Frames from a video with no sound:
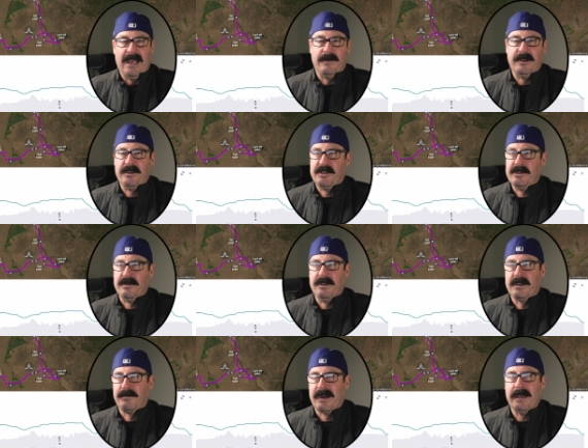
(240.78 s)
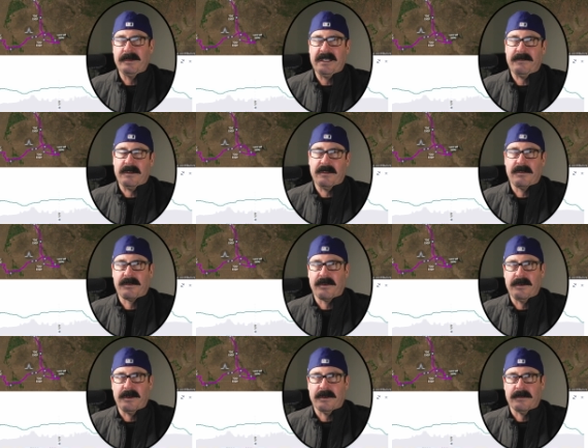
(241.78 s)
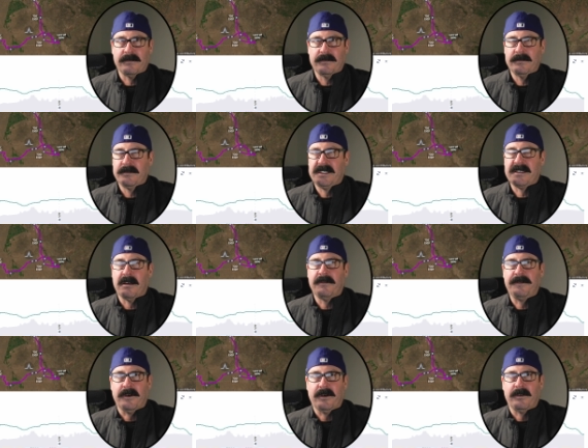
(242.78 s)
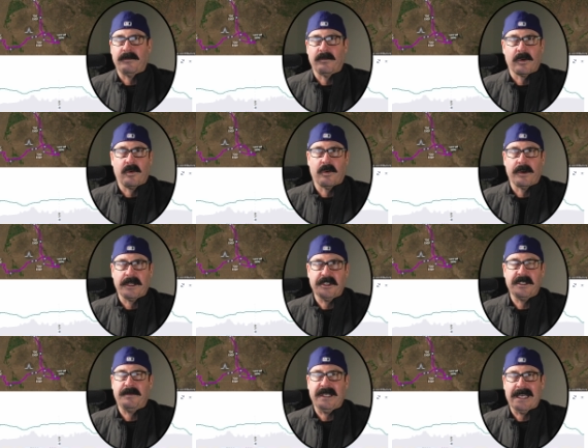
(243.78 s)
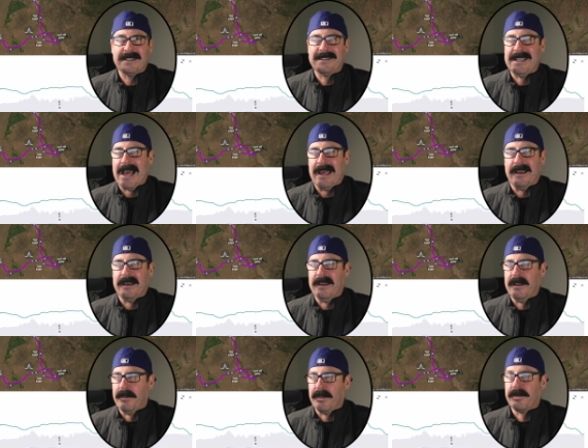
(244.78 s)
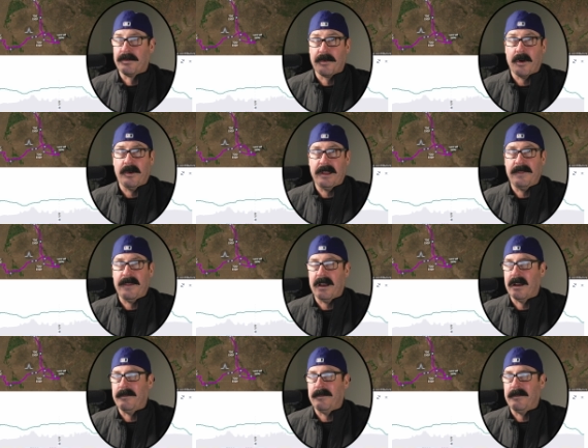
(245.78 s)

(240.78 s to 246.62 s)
I mean, shoot, you could probably even throw your cell phone recording GPS data and throw it in there.